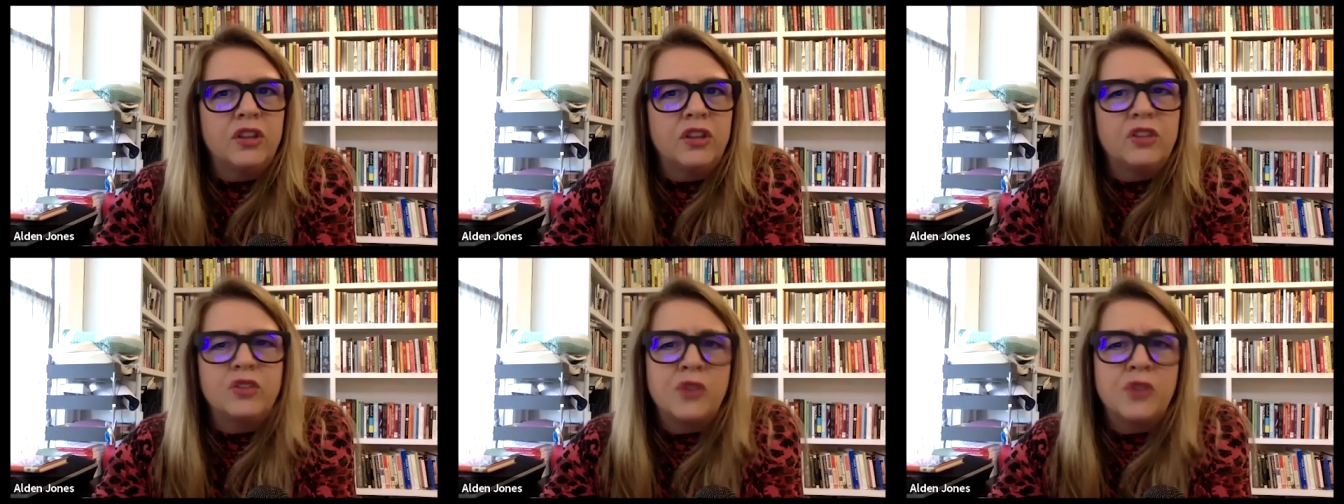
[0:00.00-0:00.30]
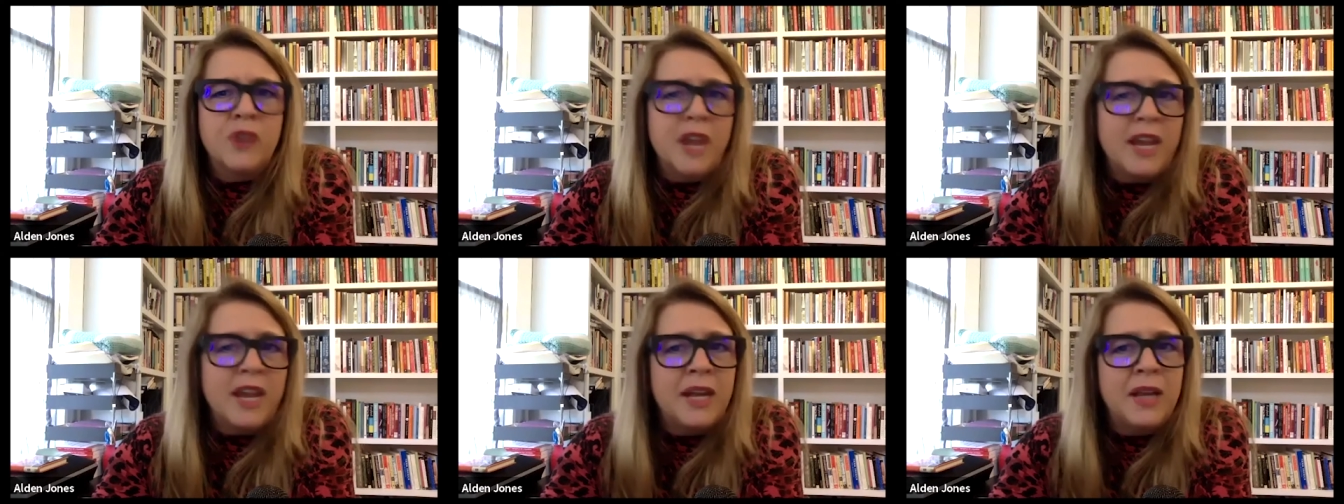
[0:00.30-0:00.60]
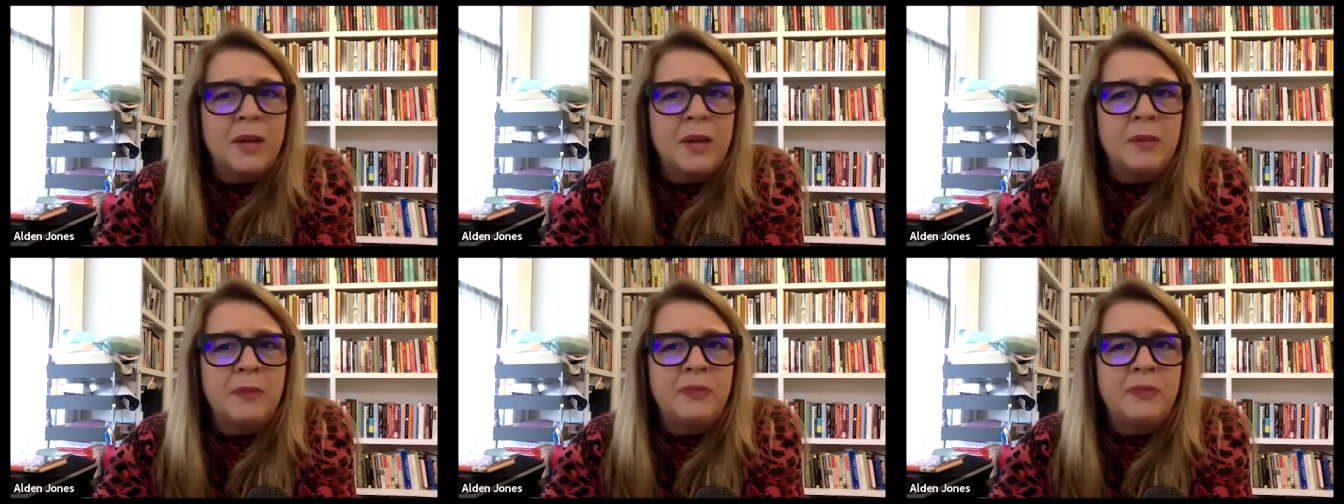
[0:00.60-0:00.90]
the
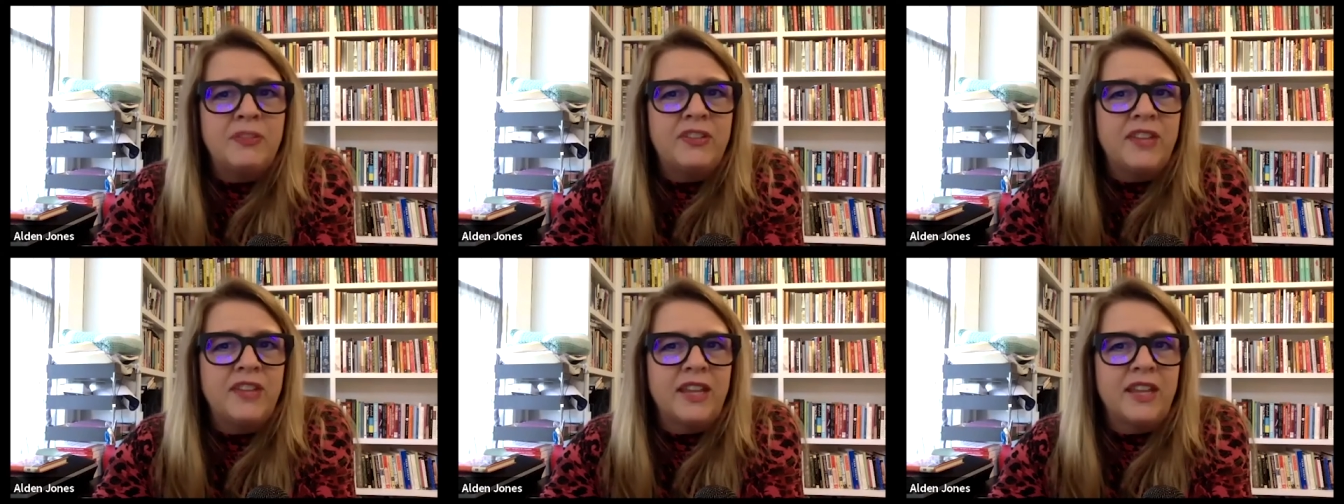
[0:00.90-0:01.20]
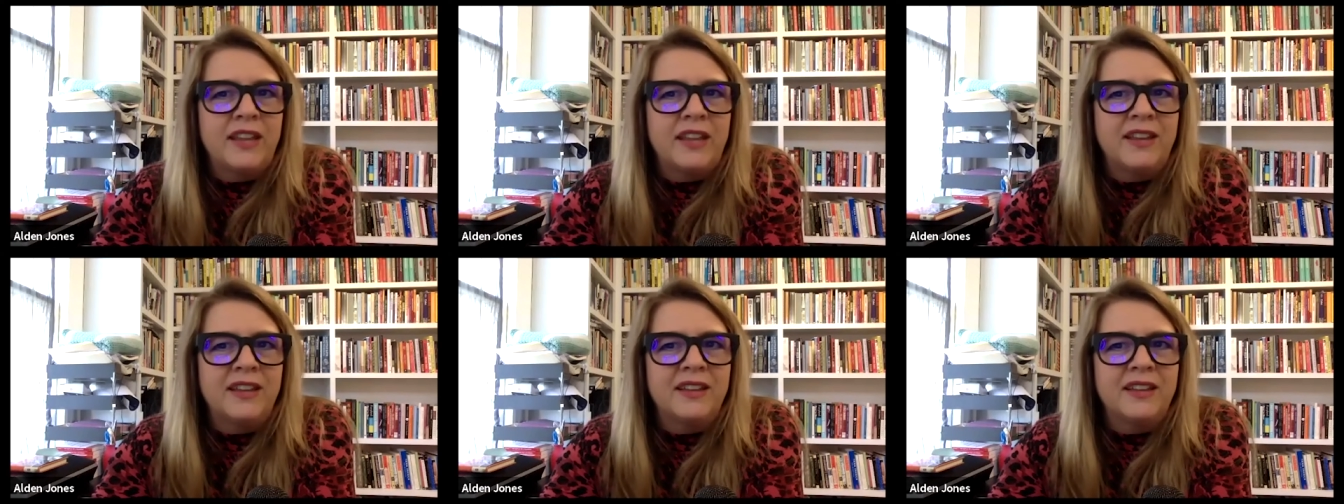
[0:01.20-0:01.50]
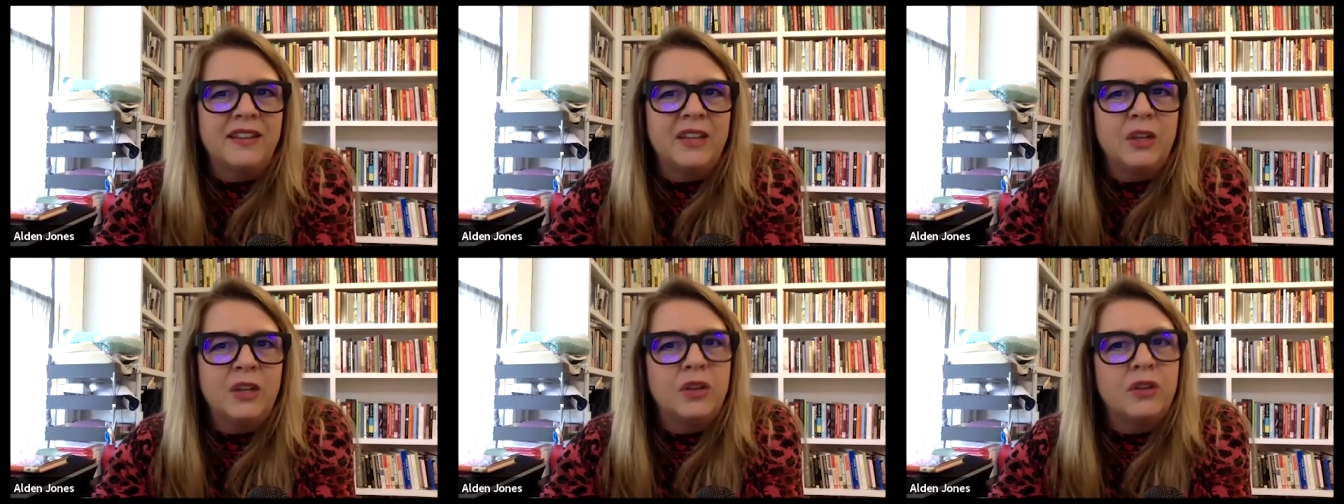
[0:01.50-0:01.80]
triumphs and
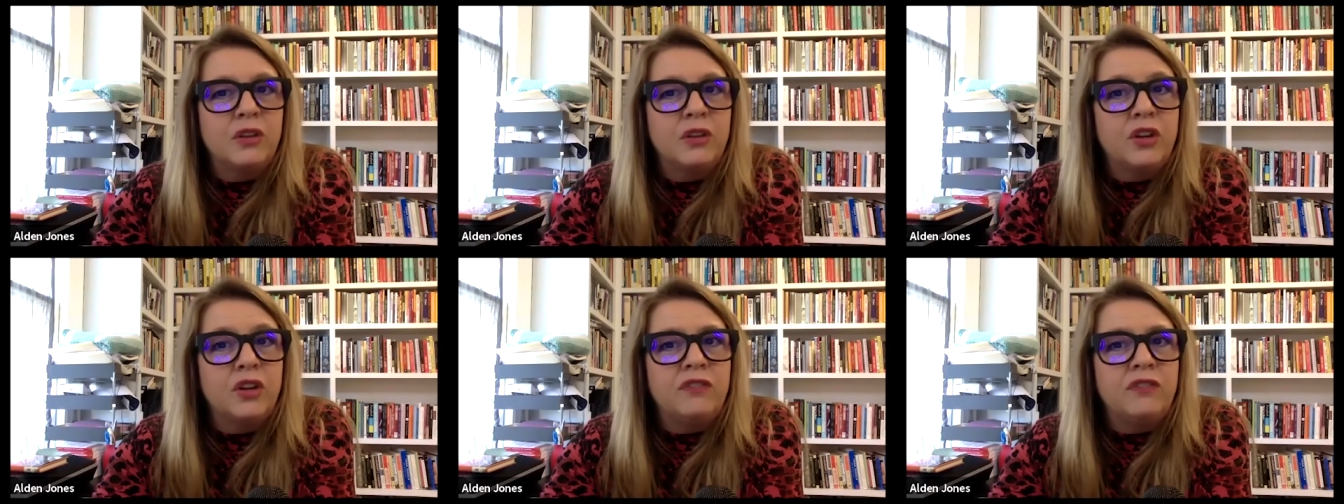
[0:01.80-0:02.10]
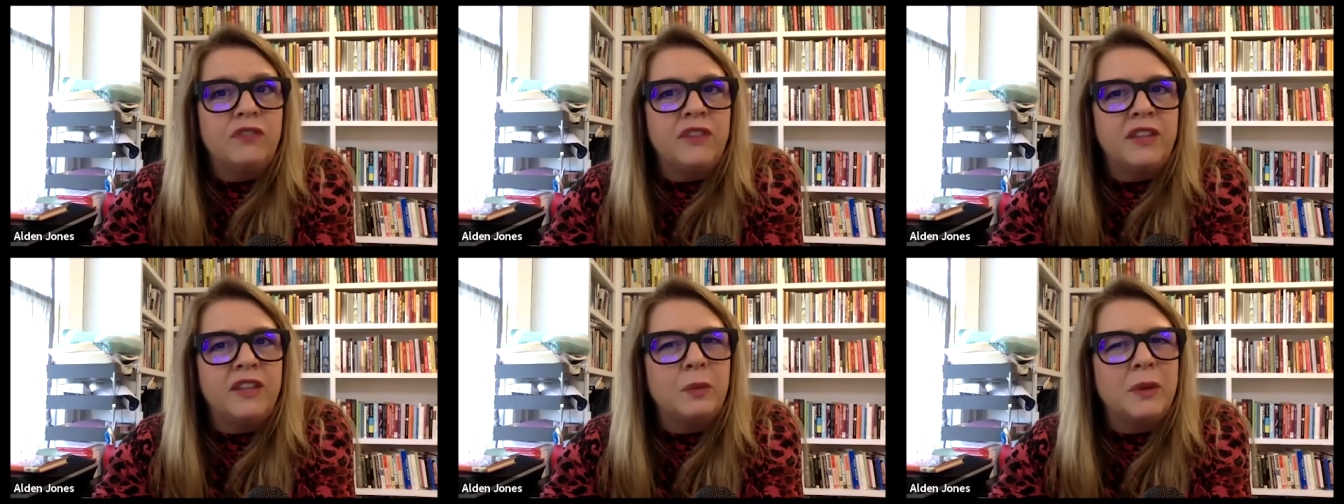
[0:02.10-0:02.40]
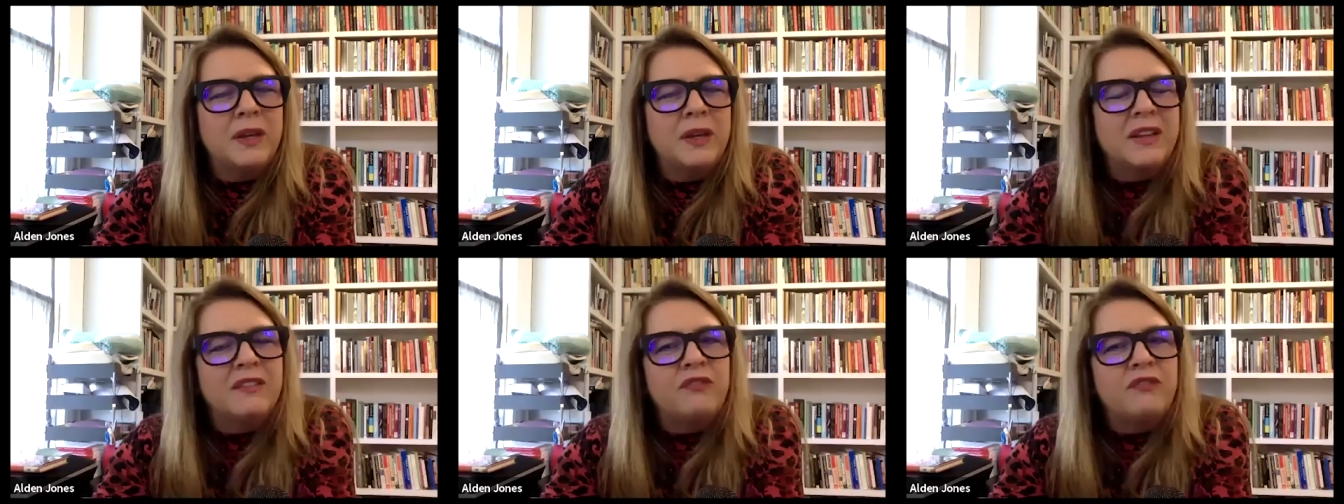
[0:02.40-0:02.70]
the you know the good feelings
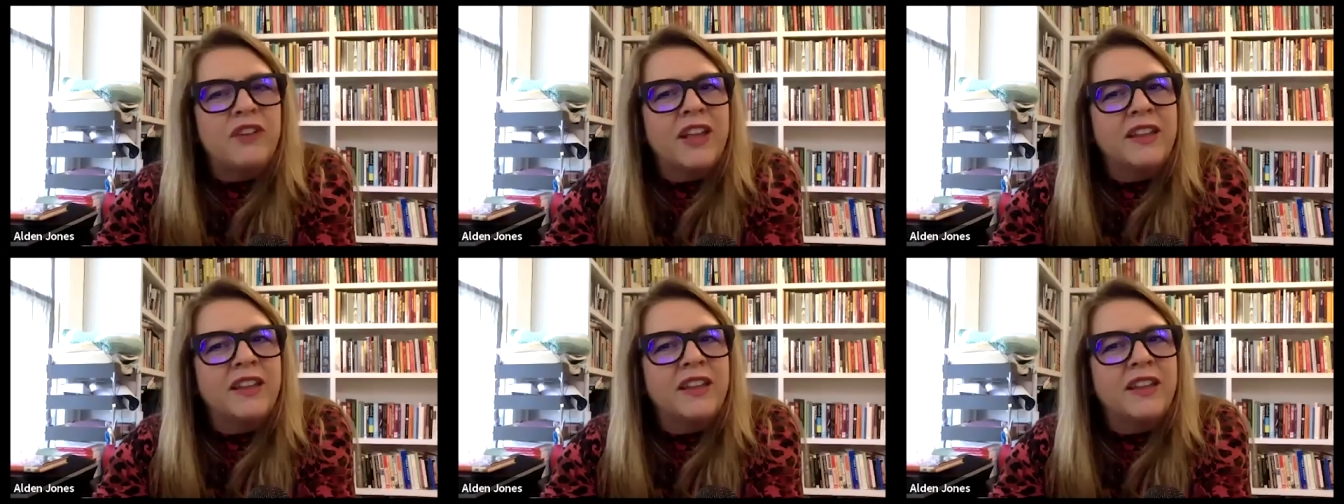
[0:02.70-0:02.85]
because it